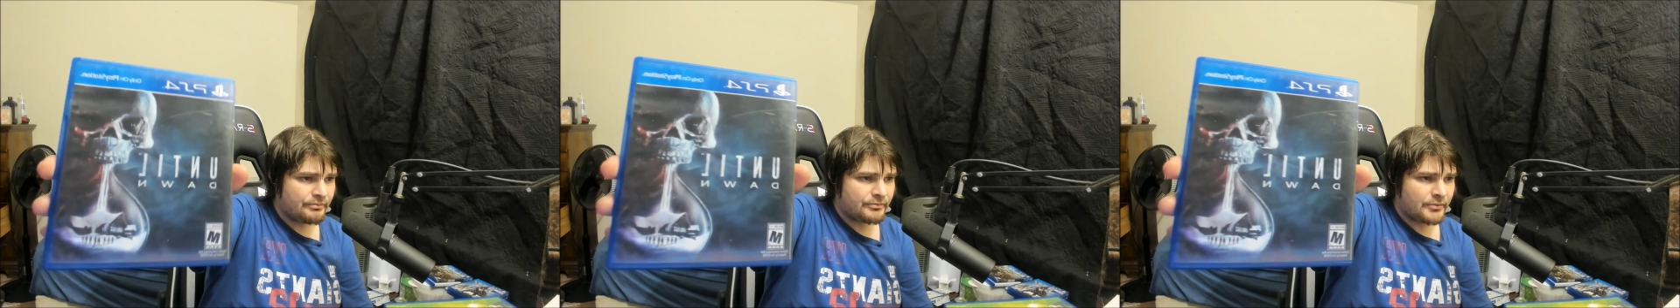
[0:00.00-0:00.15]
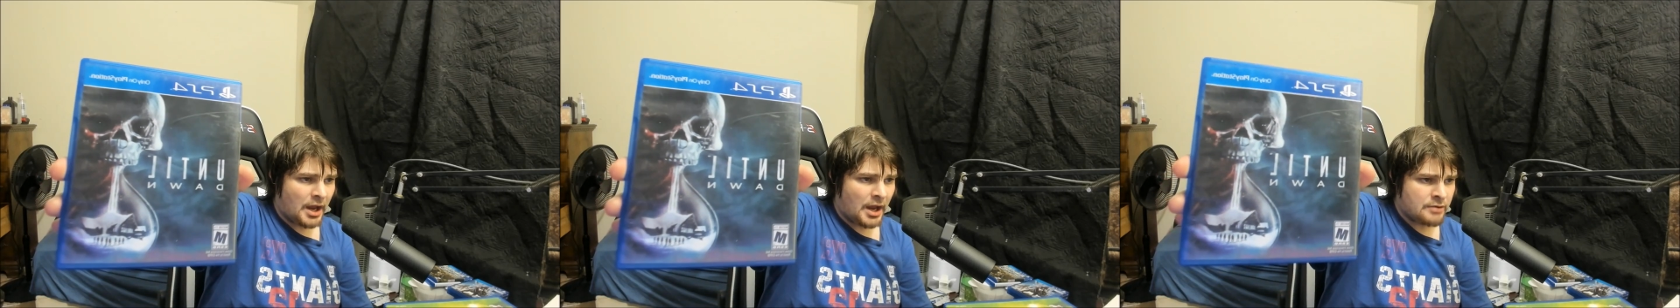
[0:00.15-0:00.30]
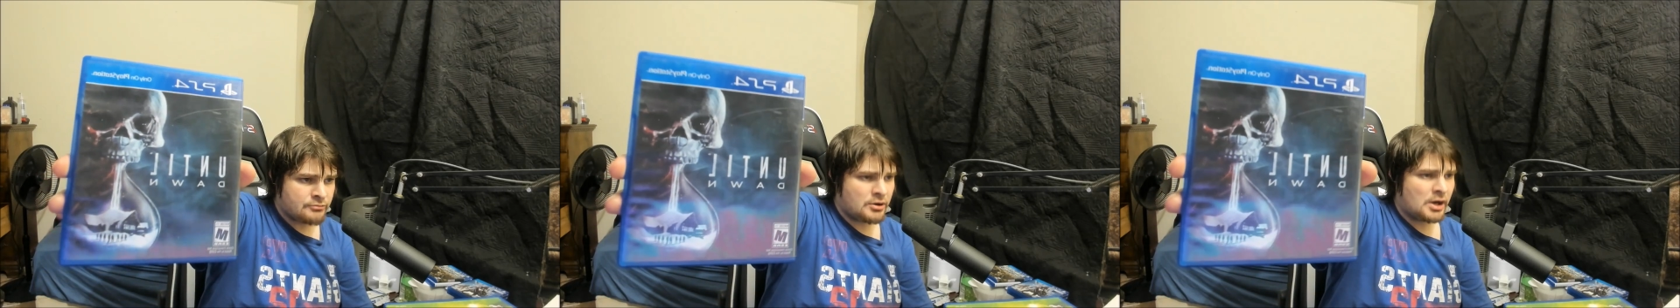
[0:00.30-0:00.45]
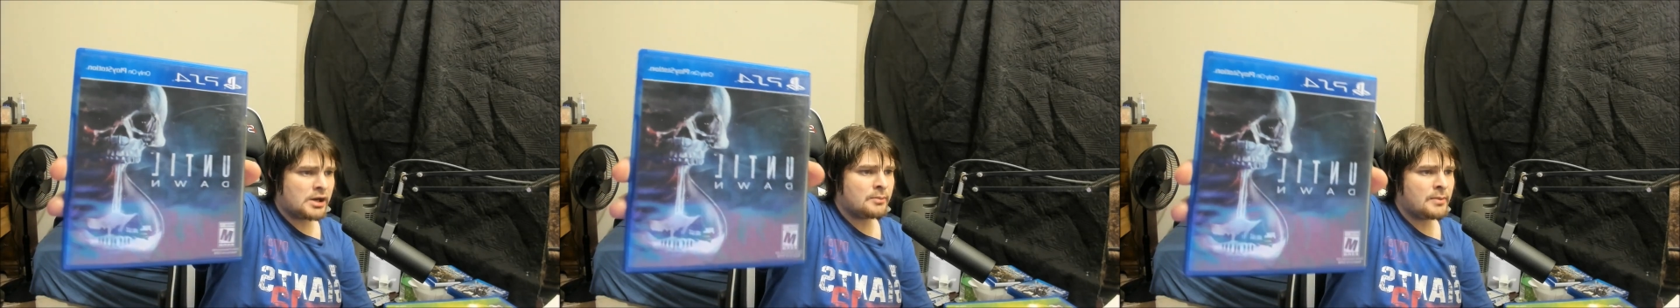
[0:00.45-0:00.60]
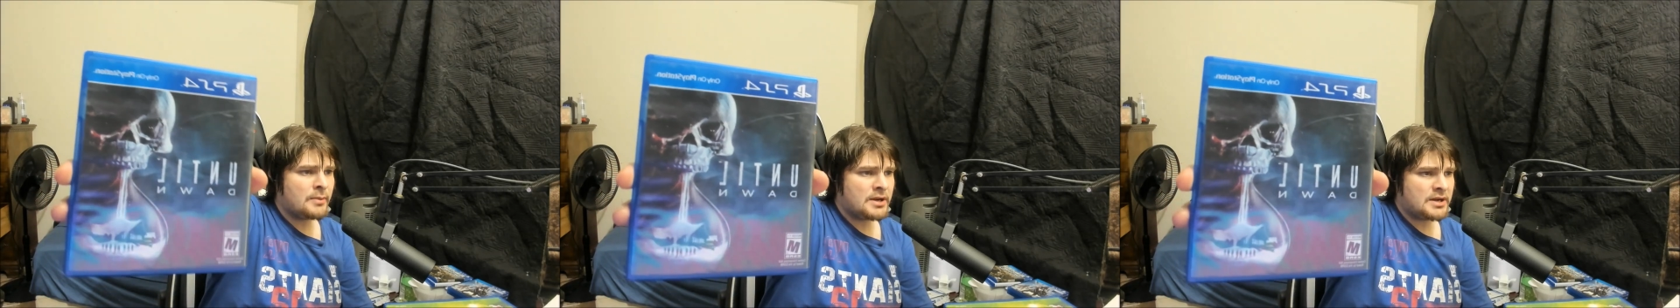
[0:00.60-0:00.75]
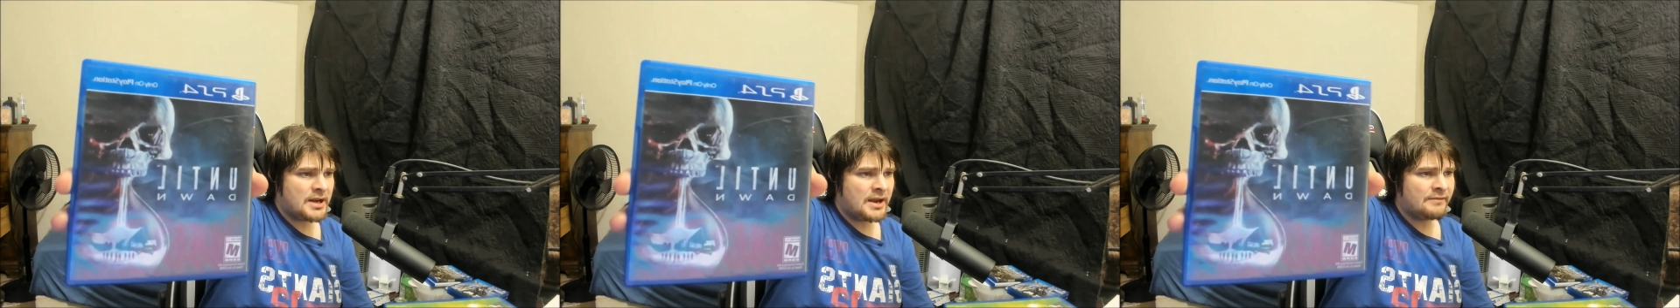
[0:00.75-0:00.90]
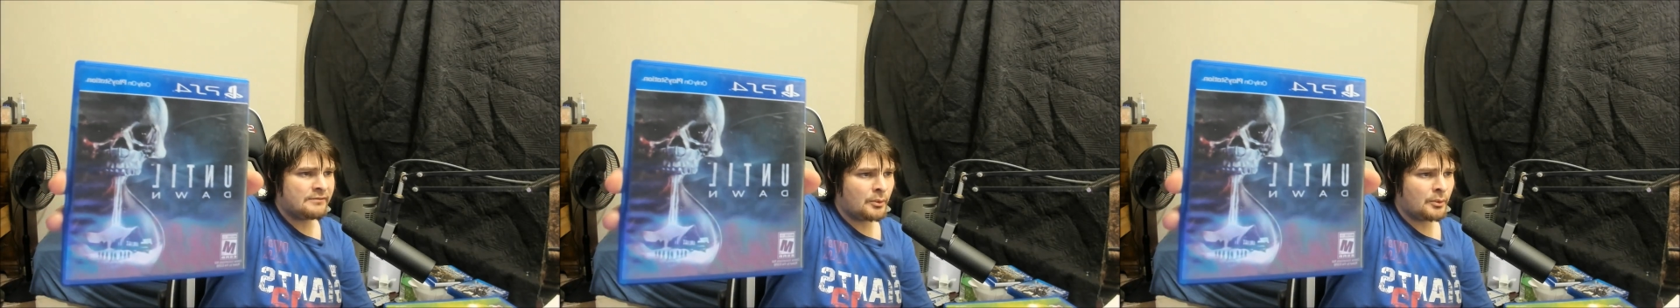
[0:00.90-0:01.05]
I recommend
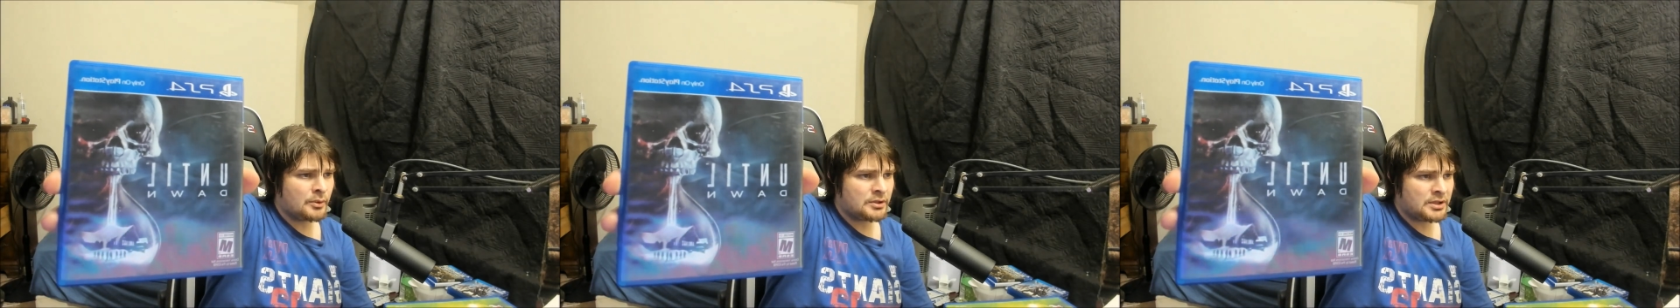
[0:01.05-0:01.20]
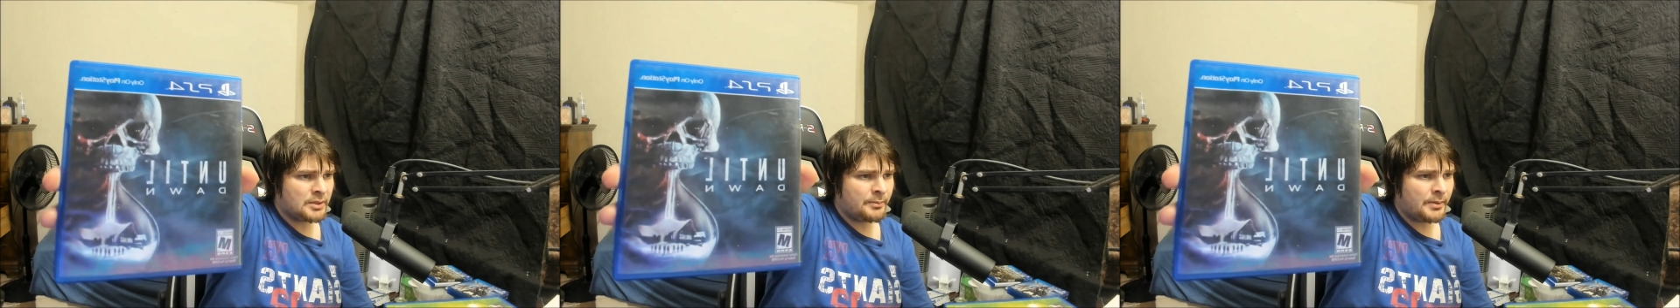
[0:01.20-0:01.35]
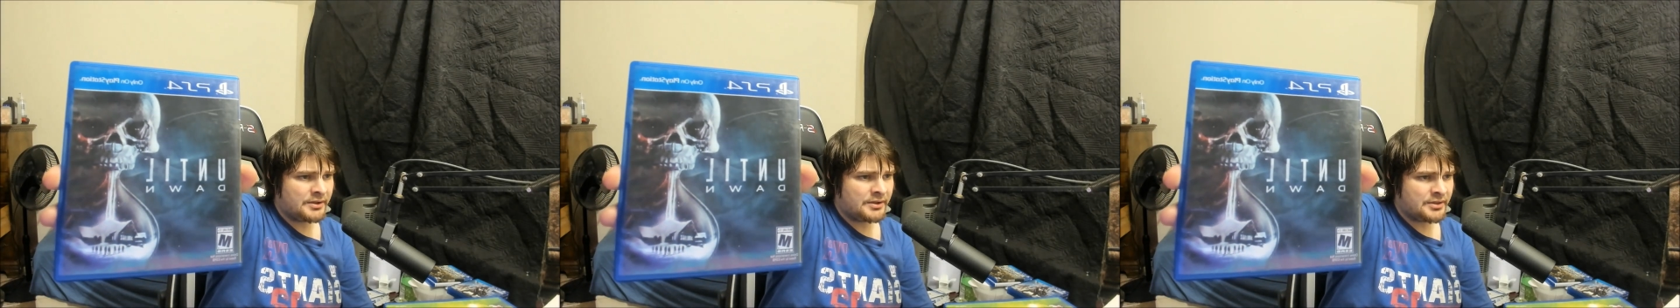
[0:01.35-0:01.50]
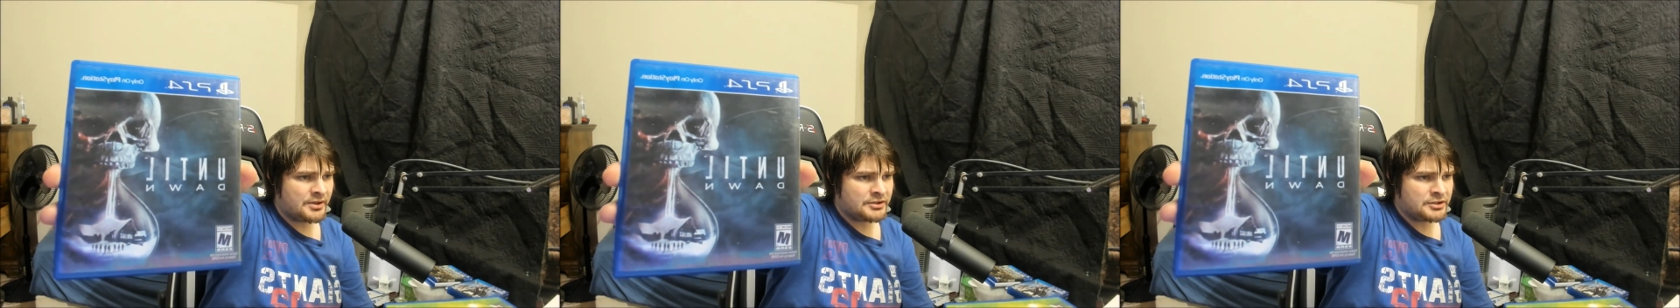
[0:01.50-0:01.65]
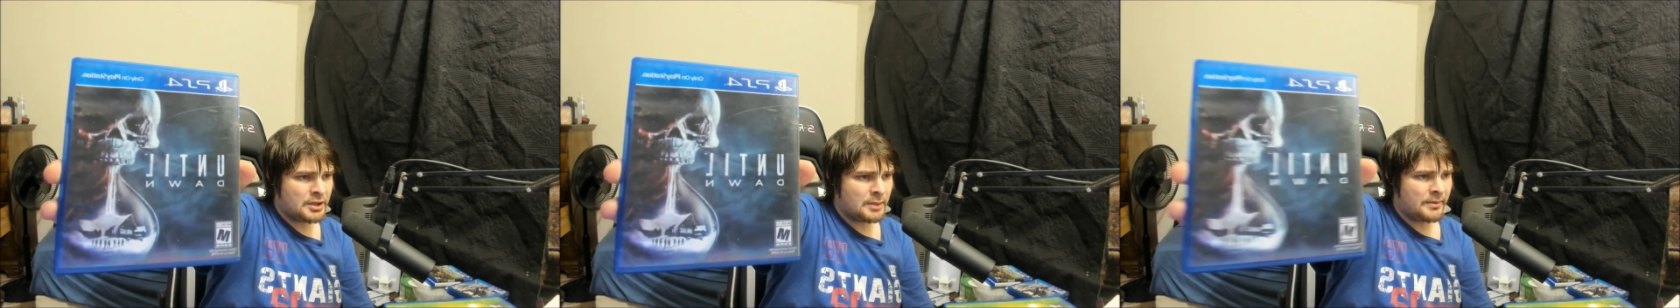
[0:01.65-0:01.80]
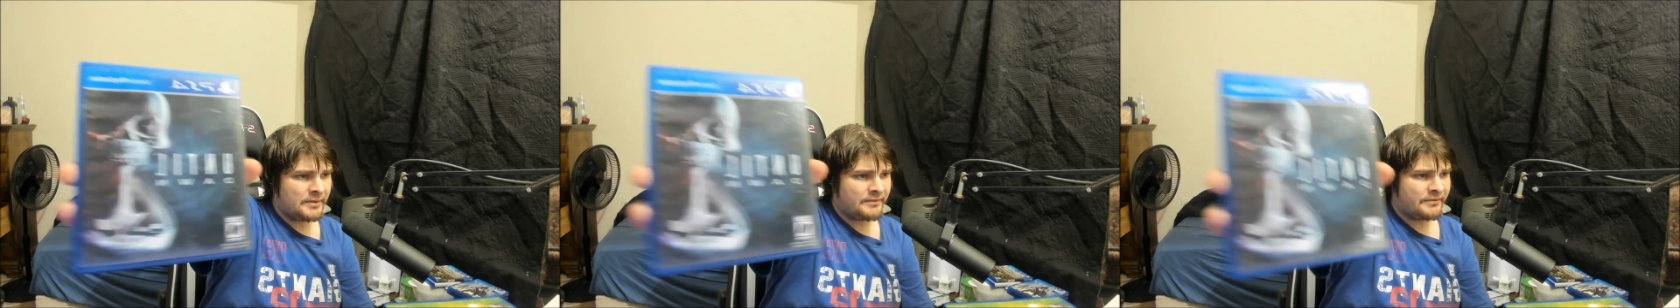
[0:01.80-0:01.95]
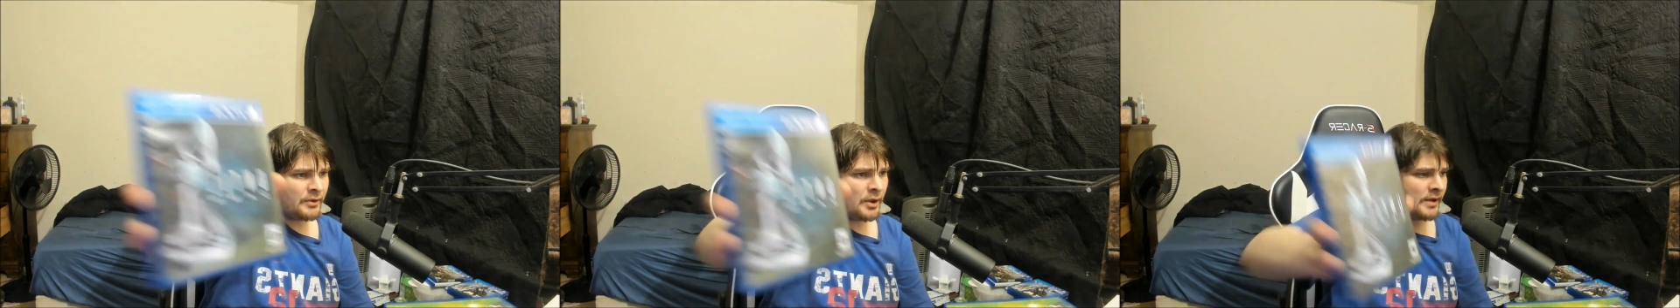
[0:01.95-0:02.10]
everyone to pick this up
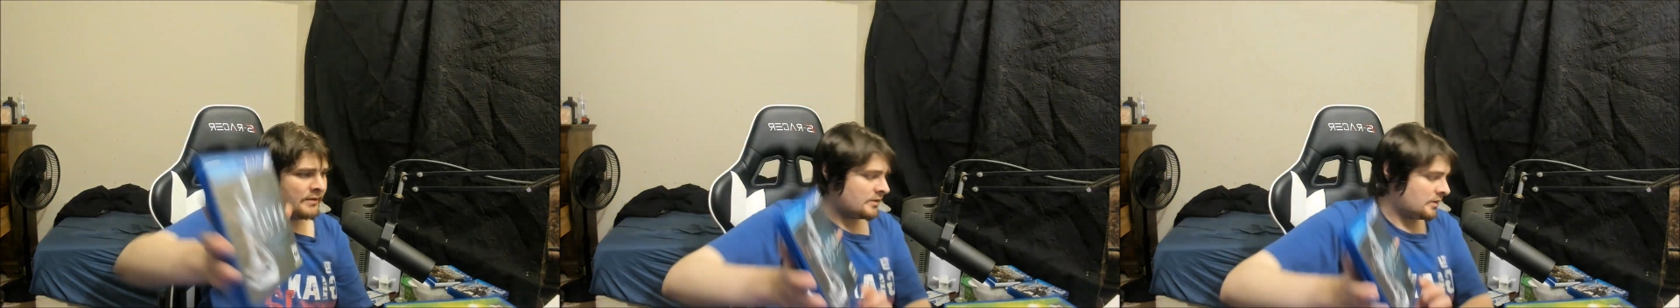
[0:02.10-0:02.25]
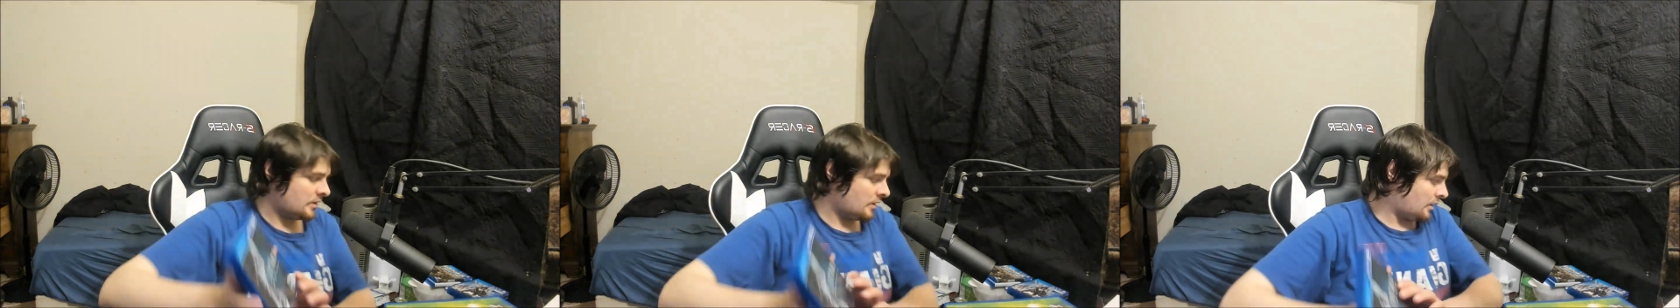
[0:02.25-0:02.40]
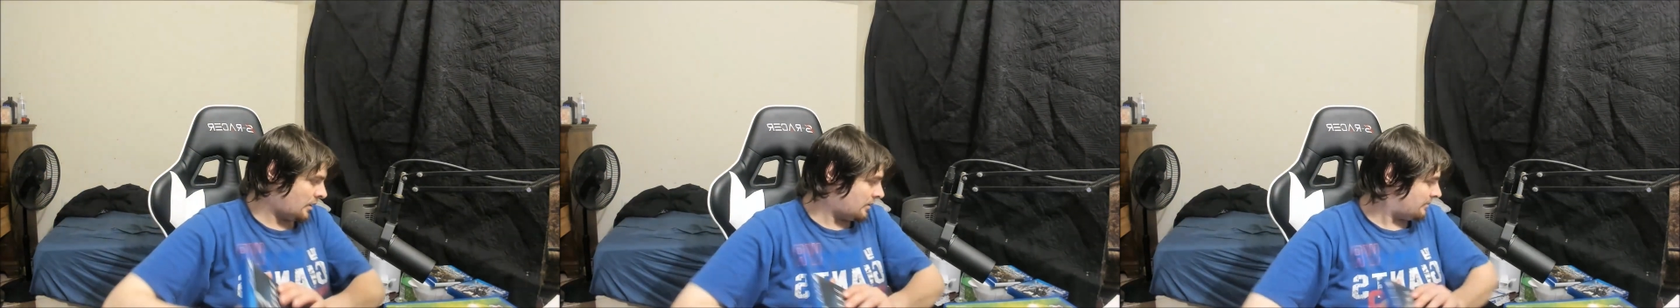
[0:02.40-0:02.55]
if you haven't yet.